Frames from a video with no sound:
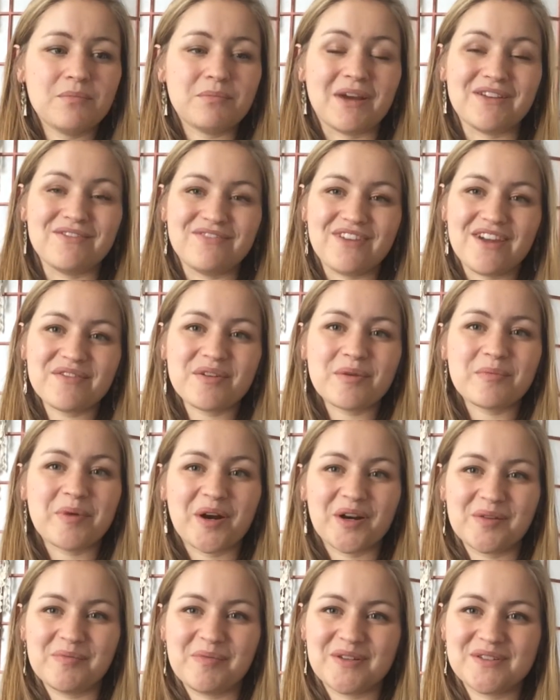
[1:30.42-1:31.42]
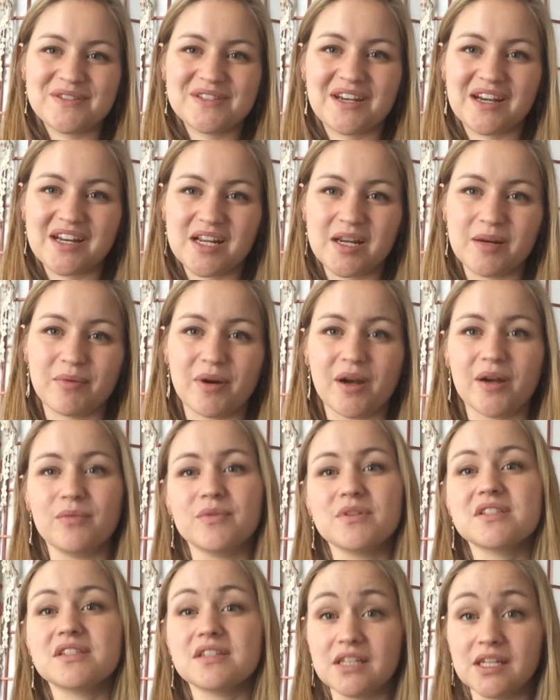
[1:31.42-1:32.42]
My favorite part about studying abroad
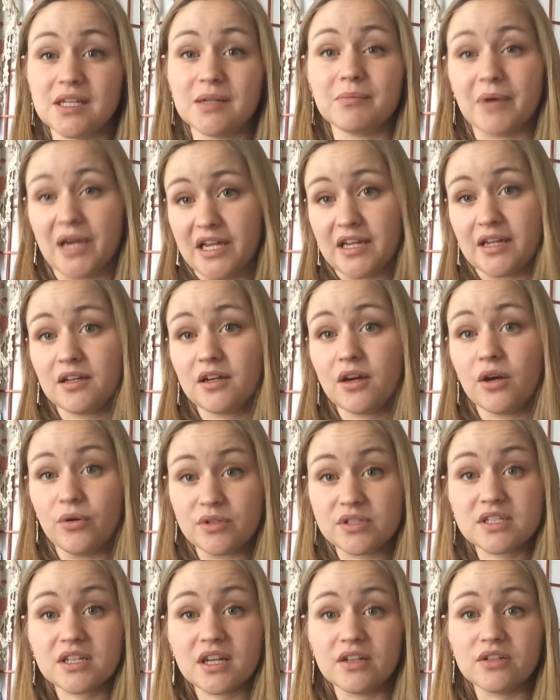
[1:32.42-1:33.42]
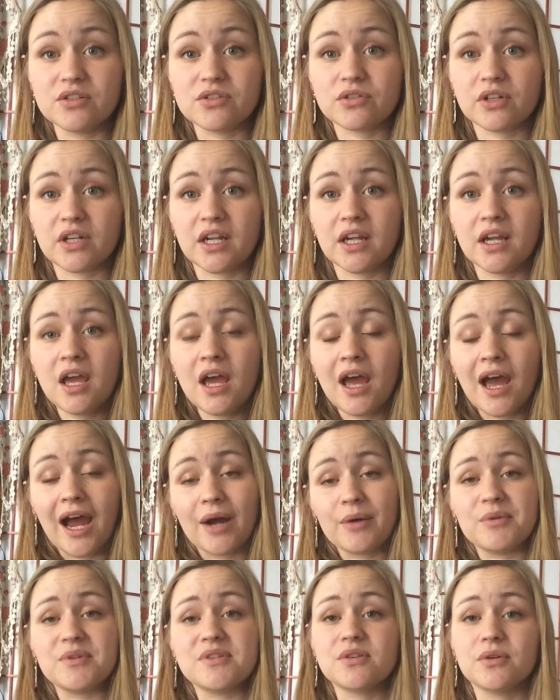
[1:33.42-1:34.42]
was seeing my host country.
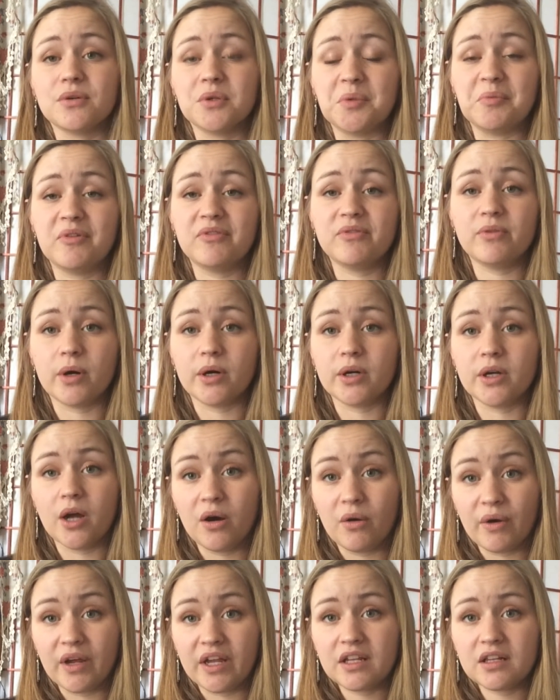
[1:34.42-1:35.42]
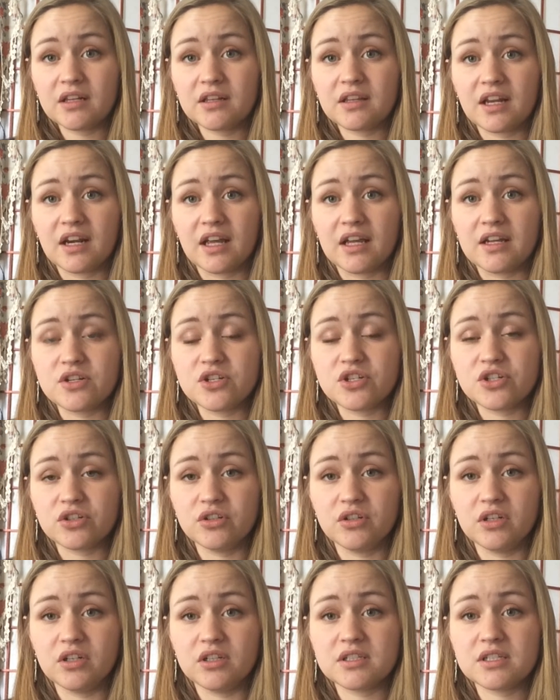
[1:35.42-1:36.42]
I was told before going that I
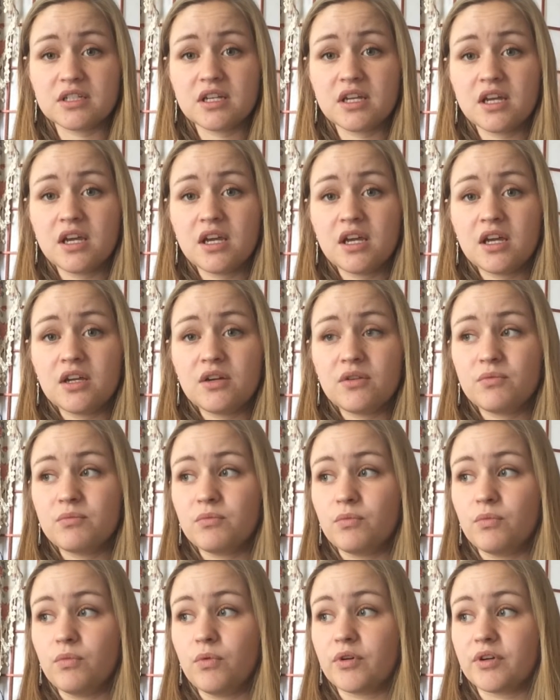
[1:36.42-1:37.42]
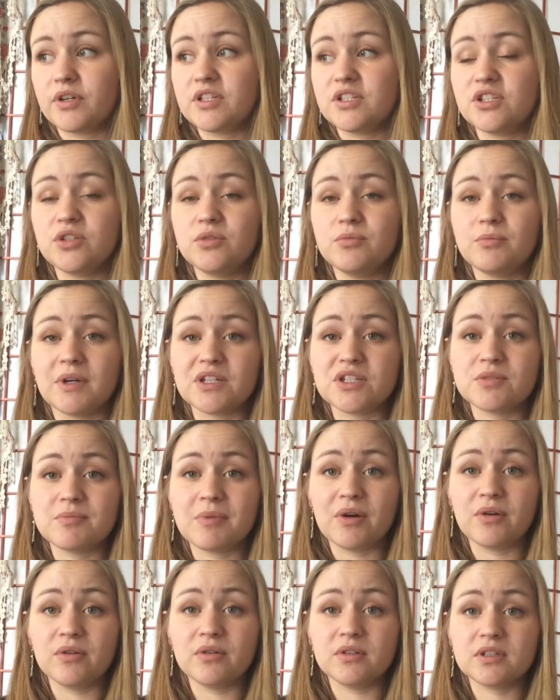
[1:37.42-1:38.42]
shouldn't worry too much
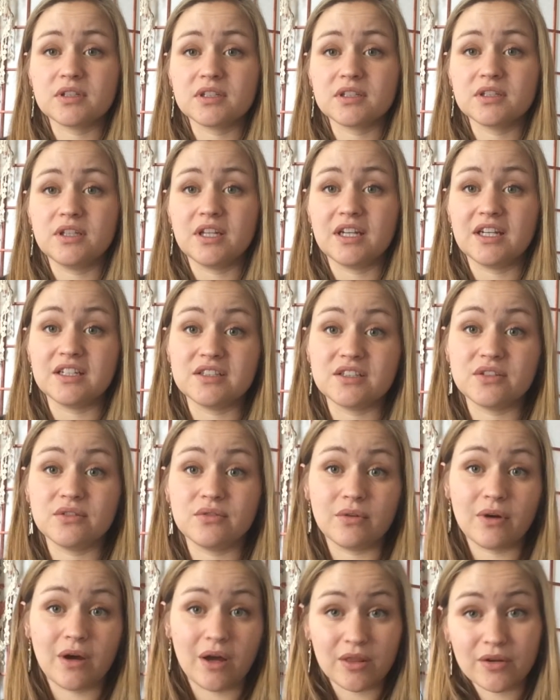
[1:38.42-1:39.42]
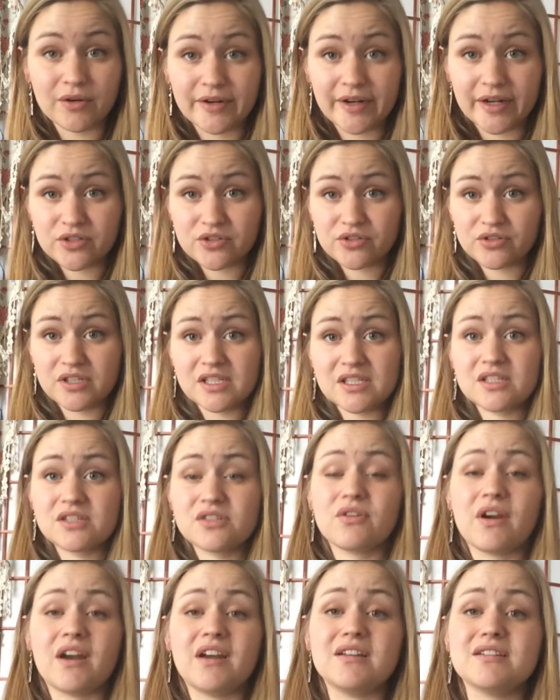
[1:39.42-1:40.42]
about getting to other countries,
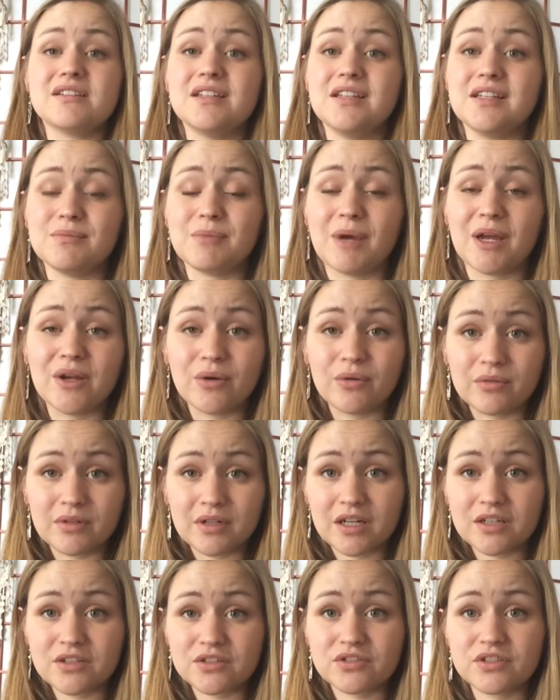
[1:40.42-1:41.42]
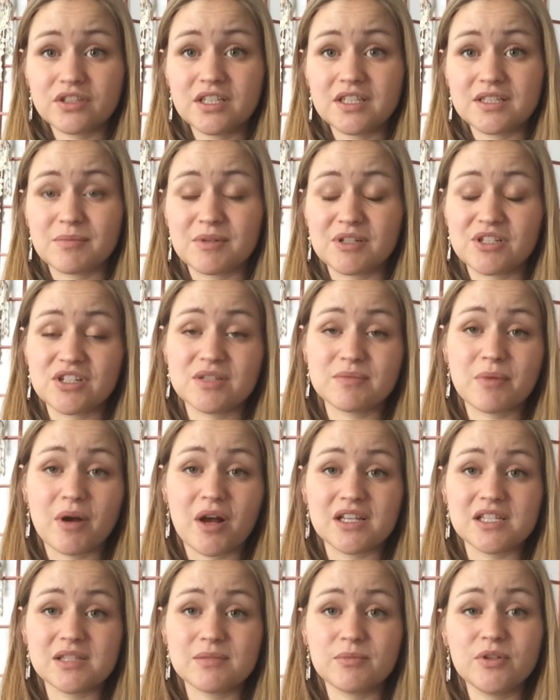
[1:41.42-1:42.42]
try to see my own country as much as
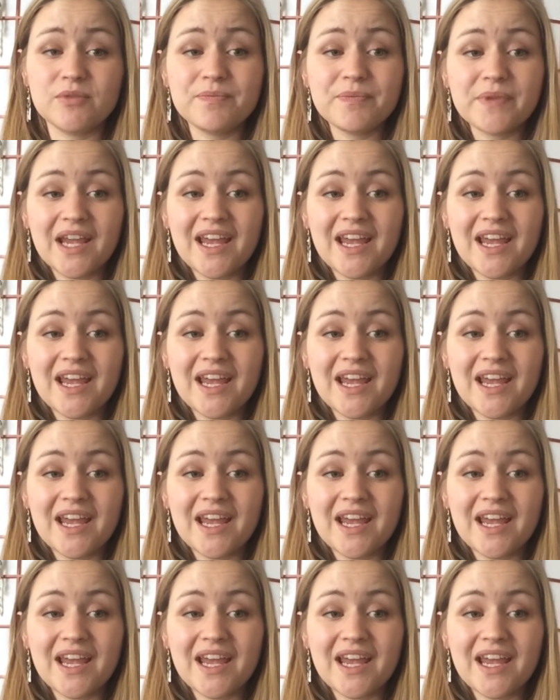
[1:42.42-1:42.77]
possible,